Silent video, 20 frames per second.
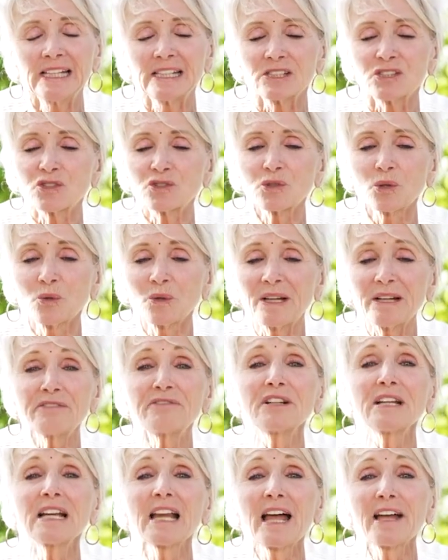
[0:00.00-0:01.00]
So
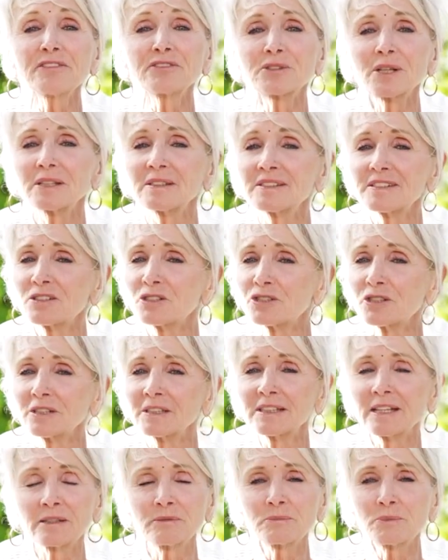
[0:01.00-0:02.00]
every life
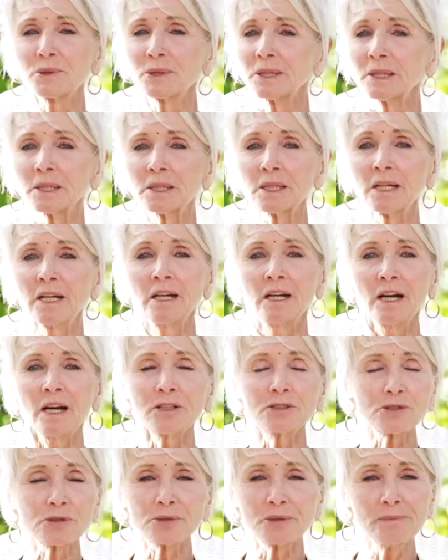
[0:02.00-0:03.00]
transition can bring
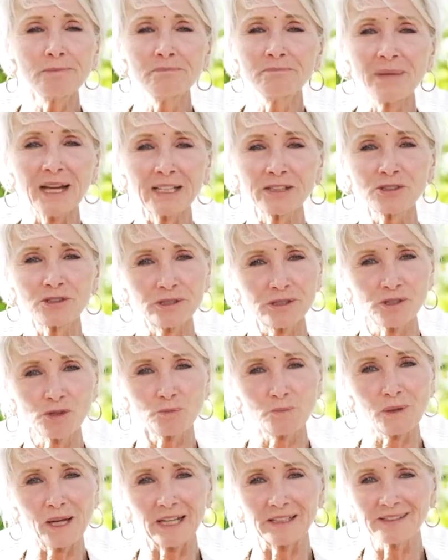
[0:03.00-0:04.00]
a tremendous
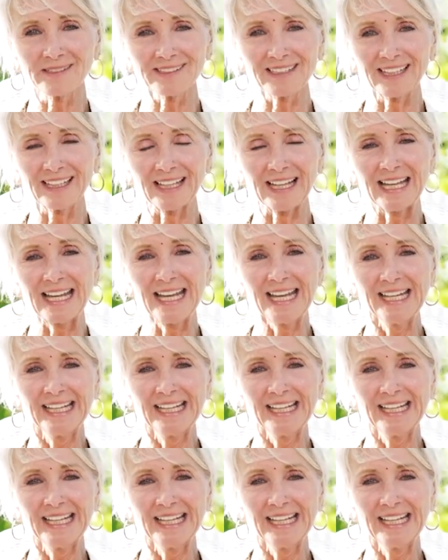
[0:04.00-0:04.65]
blessing.